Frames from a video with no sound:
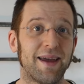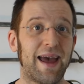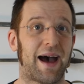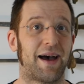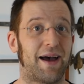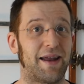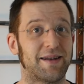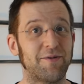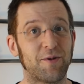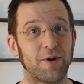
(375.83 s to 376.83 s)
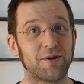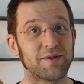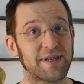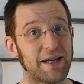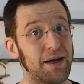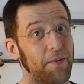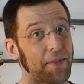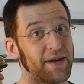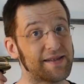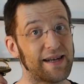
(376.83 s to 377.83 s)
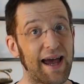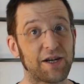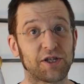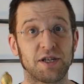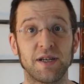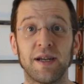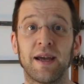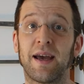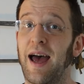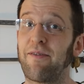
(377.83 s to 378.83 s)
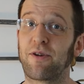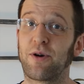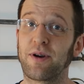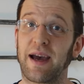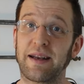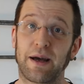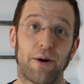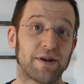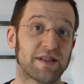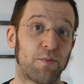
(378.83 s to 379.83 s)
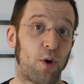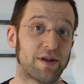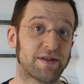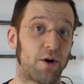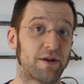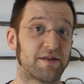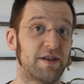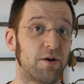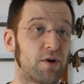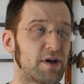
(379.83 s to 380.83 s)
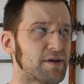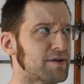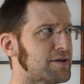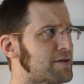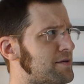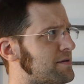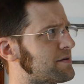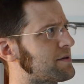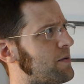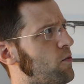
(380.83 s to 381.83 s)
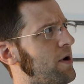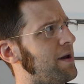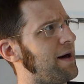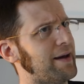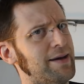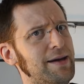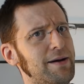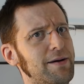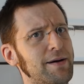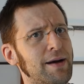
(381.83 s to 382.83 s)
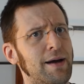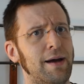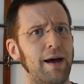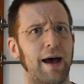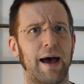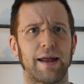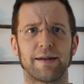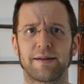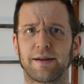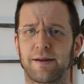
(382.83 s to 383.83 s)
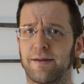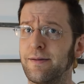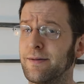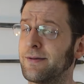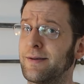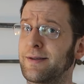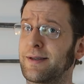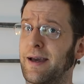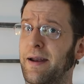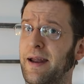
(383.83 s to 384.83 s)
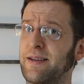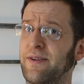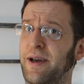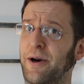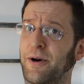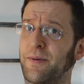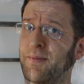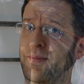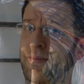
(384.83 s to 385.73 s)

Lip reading: Yeah, and if you want to see this in action, have a look at our small sword series somewhere like here, and see you in the next video.